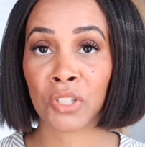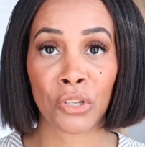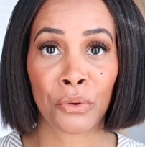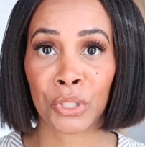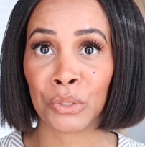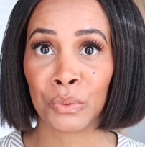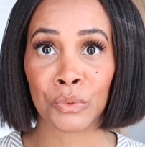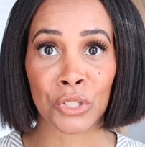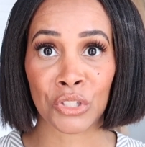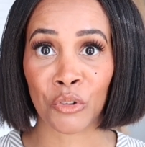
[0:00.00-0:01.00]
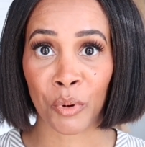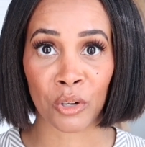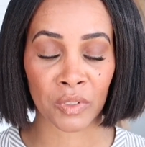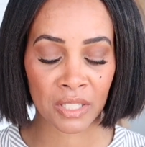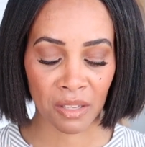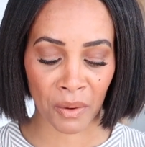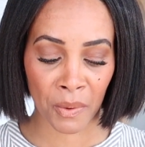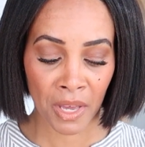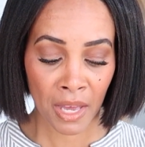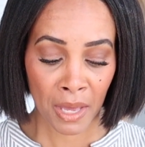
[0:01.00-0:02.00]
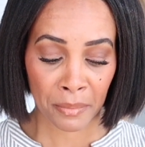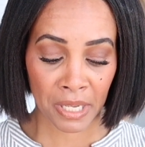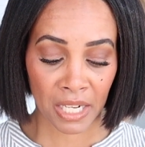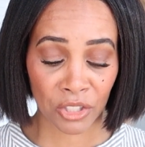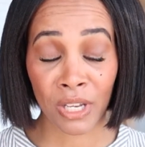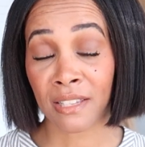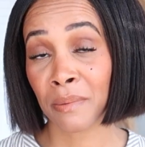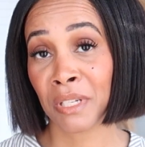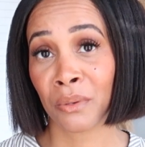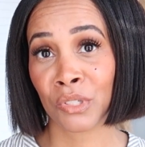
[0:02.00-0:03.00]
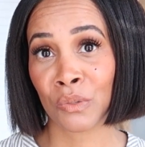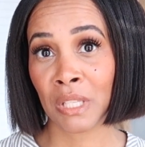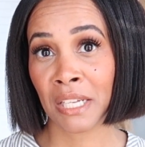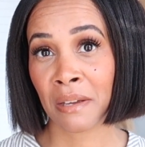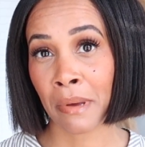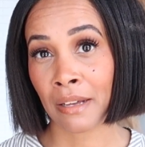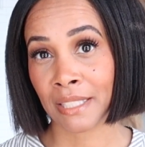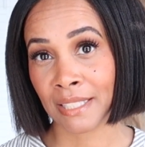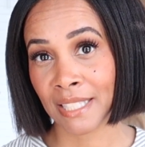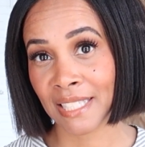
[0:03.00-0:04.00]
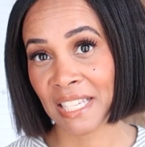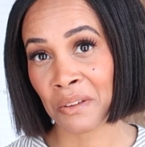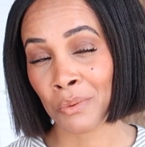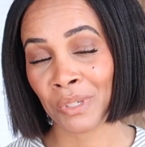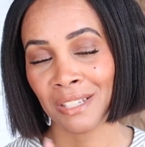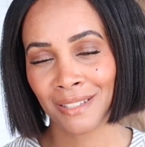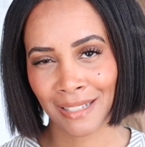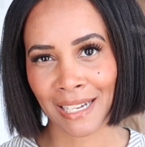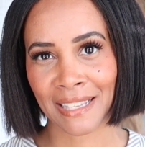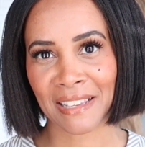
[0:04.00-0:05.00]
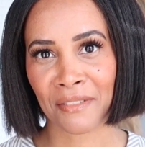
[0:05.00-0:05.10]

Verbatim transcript: so cute and just so perfect so but uh, you guys let me know what you think about it and we'll get into the next